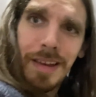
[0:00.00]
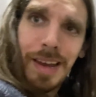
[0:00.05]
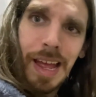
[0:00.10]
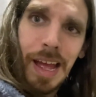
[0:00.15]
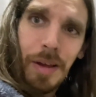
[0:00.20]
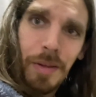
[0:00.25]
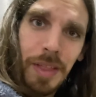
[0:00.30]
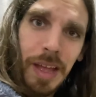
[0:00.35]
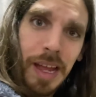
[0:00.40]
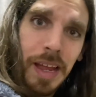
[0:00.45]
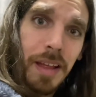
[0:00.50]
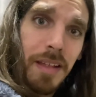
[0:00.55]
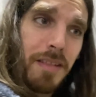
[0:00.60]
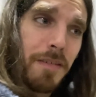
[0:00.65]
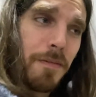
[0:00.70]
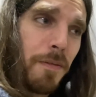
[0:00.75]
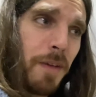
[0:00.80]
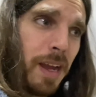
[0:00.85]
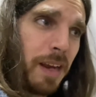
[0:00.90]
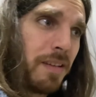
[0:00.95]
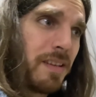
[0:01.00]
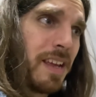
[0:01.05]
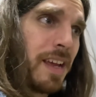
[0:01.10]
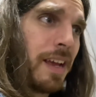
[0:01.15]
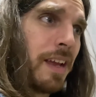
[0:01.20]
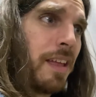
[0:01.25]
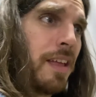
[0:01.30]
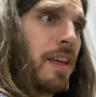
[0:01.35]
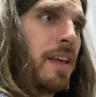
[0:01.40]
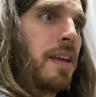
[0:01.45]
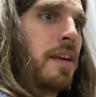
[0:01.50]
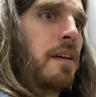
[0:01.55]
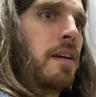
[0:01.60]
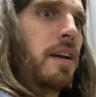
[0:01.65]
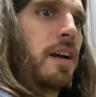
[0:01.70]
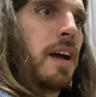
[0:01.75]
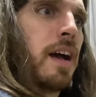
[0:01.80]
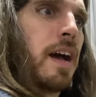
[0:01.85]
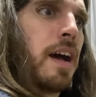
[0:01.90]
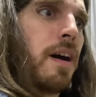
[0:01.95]
and how that is affecting
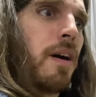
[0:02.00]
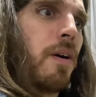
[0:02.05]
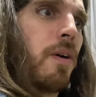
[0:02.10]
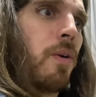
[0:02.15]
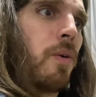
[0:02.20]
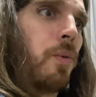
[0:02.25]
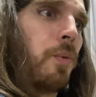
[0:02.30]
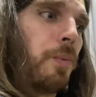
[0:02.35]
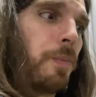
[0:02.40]
how